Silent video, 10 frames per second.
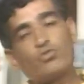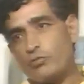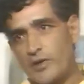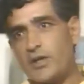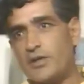
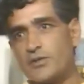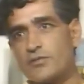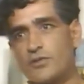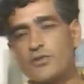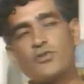through
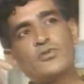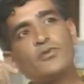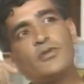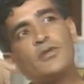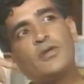violence if
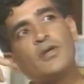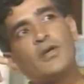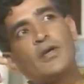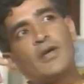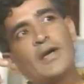necessary.
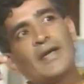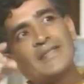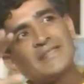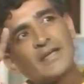And